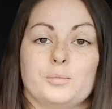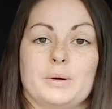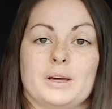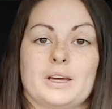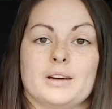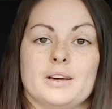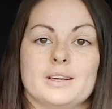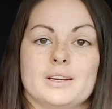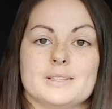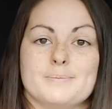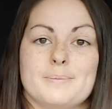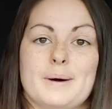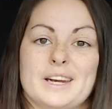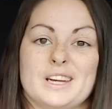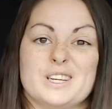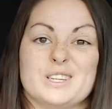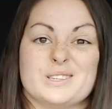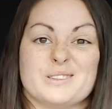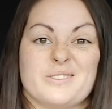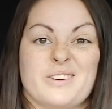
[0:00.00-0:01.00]
because
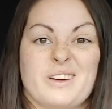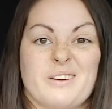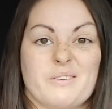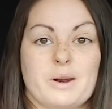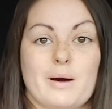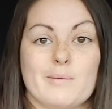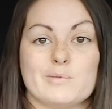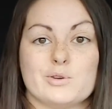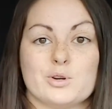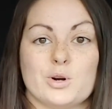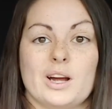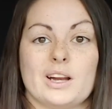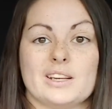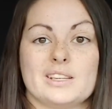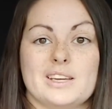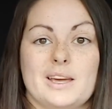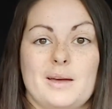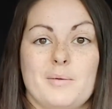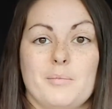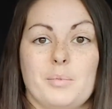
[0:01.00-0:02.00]
managers have given up trying
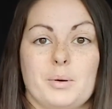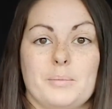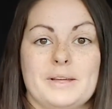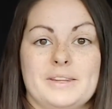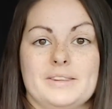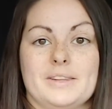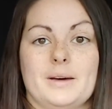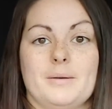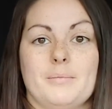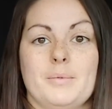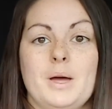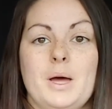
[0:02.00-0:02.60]
to implement them